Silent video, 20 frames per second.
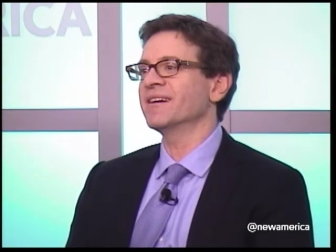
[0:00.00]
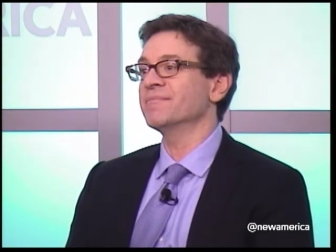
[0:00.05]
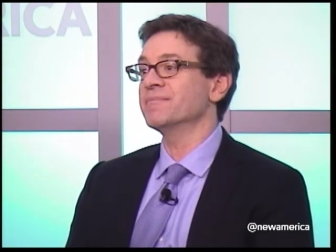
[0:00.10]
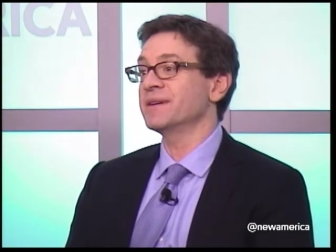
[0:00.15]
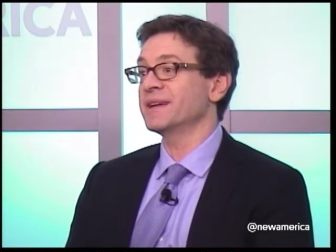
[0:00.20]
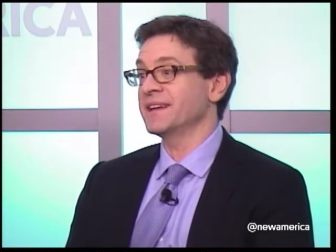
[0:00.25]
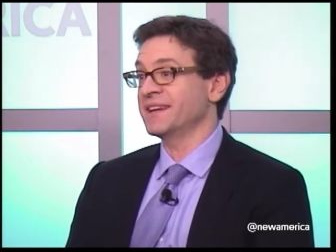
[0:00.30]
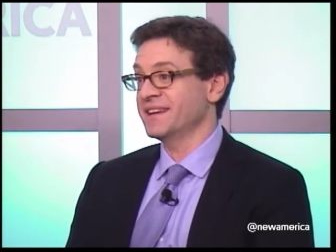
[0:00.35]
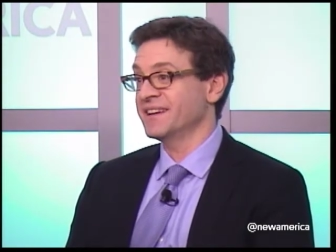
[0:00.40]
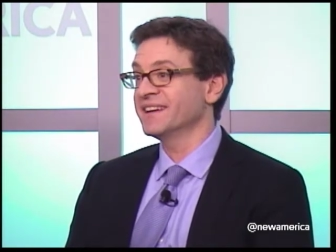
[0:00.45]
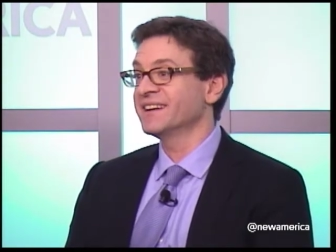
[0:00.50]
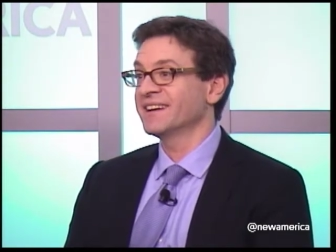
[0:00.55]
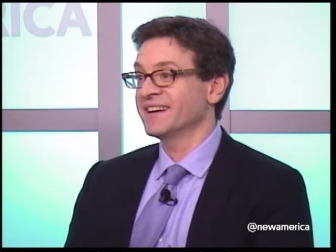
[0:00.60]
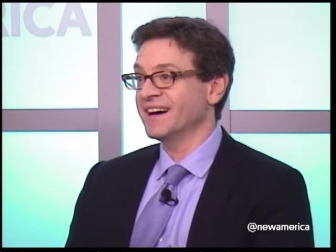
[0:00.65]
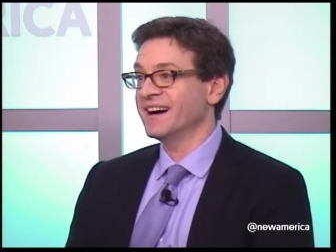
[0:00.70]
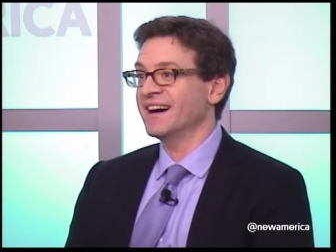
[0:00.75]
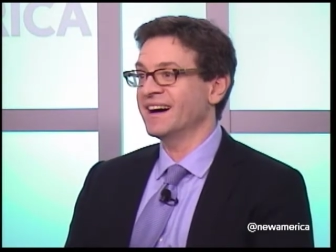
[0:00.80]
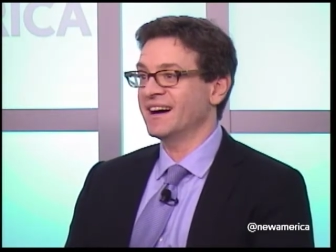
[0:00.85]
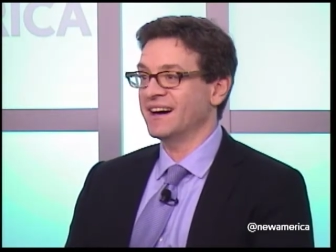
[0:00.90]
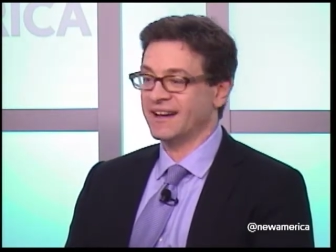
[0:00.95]
be
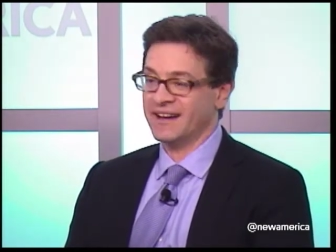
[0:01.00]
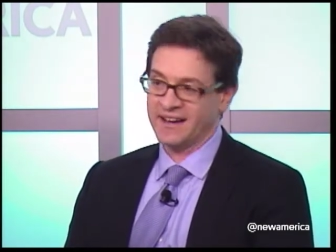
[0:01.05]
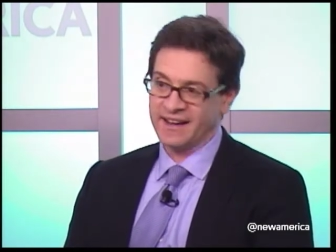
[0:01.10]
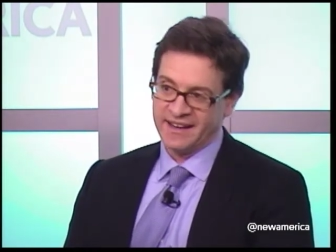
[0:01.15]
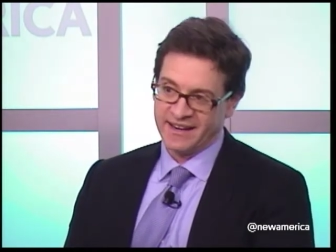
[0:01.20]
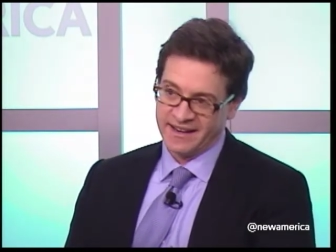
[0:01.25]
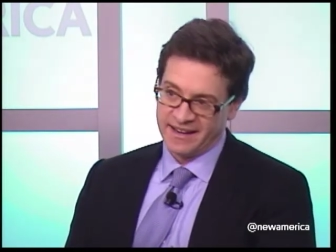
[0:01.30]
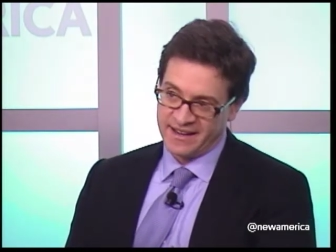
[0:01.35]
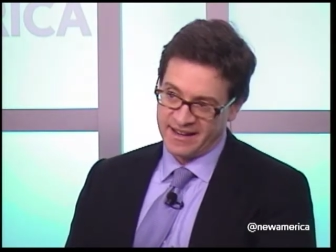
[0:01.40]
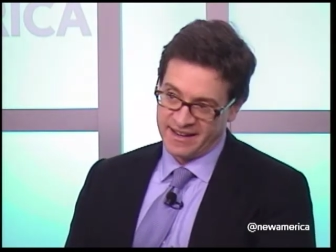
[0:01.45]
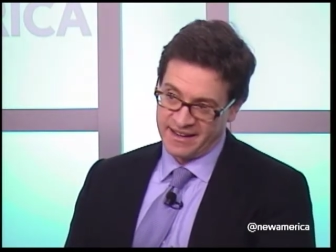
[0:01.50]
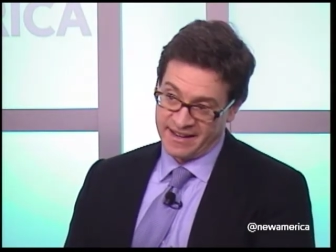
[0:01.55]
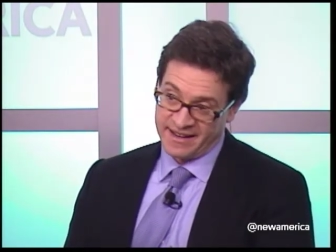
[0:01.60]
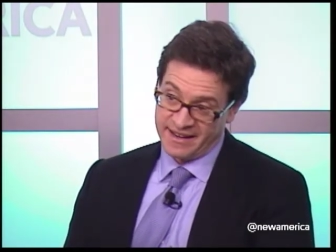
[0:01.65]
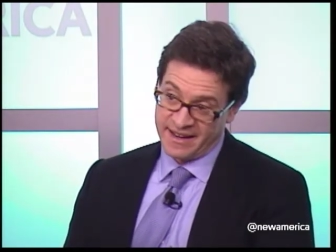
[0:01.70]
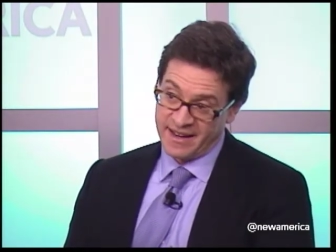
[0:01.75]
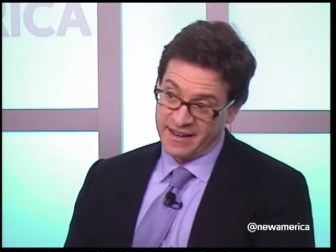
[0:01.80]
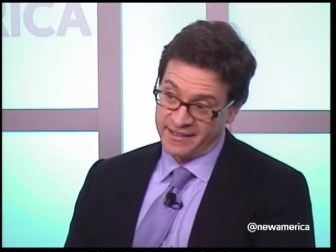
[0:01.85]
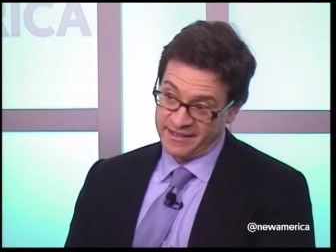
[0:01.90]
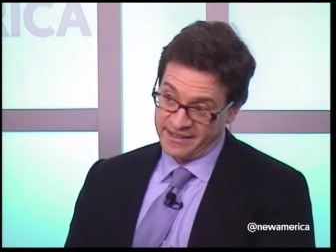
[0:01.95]
an
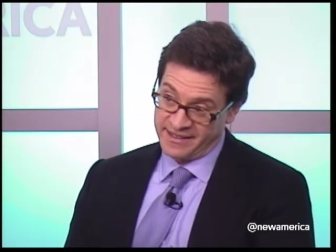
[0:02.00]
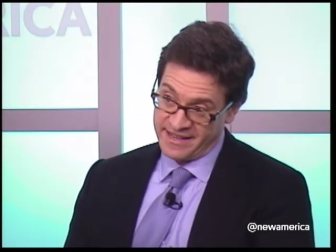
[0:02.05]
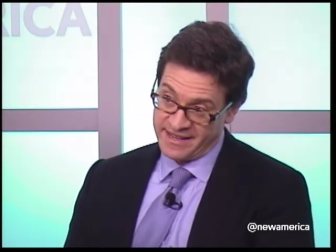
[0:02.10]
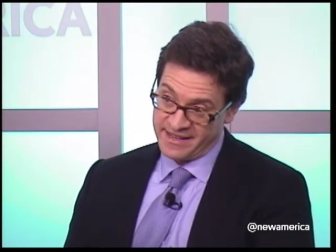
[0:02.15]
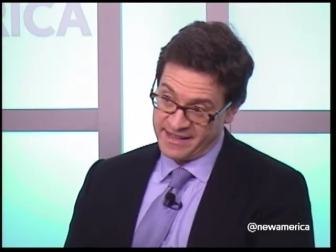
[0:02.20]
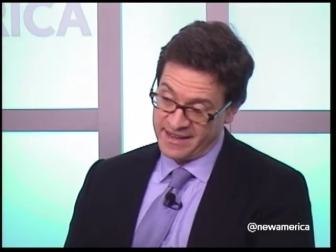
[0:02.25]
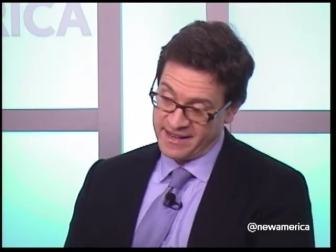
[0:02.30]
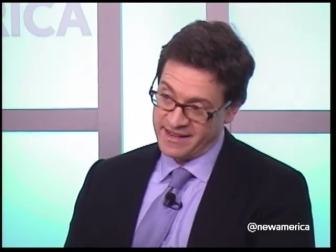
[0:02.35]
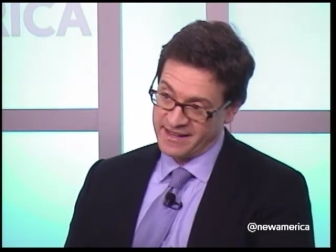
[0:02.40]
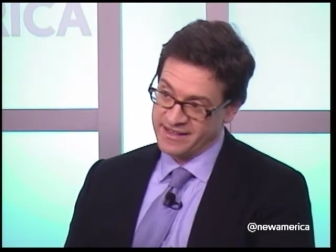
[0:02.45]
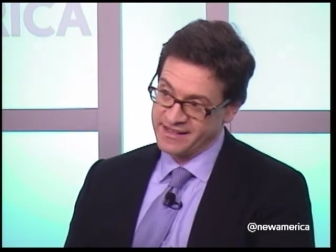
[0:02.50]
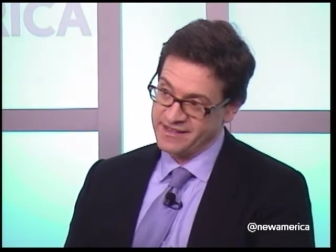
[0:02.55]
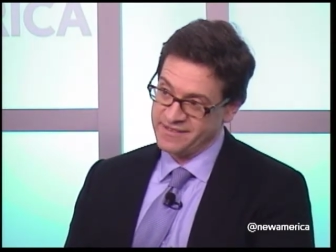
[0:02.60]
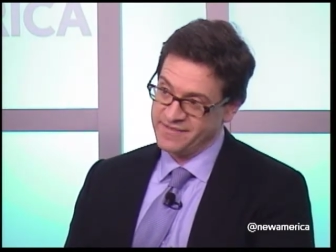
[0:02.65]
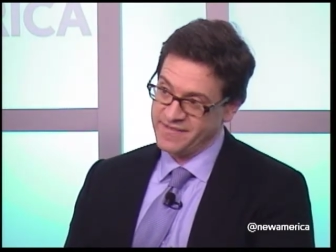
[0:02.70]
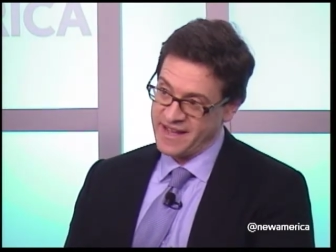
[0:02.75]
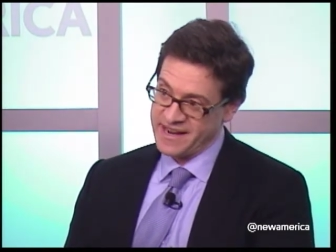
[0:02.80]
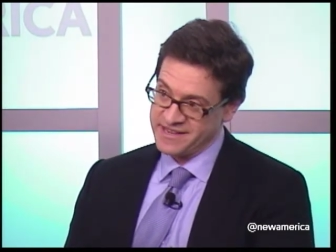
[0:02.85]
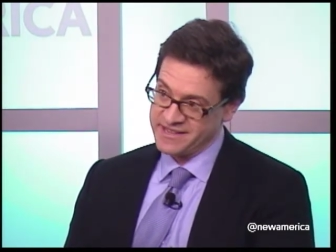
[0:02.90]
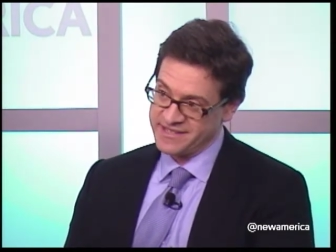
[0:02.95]
ugly
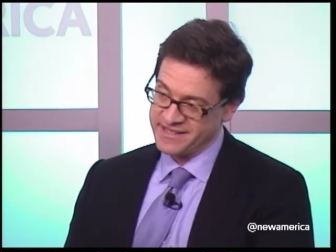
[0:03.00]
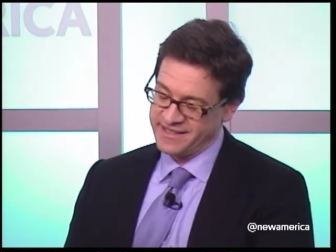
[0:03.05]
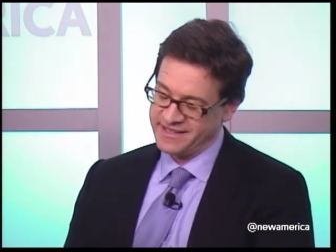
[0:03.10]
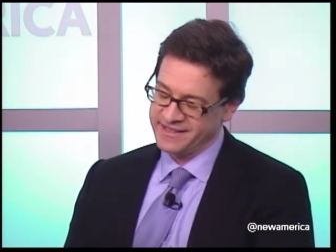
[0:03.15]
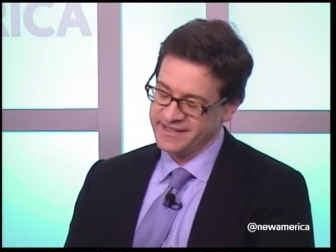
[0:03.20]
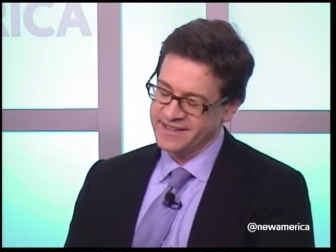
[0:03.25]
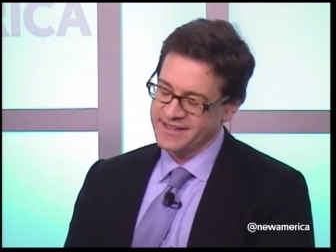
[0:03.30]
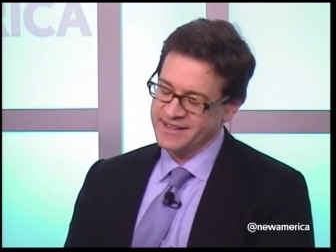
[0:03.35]
convention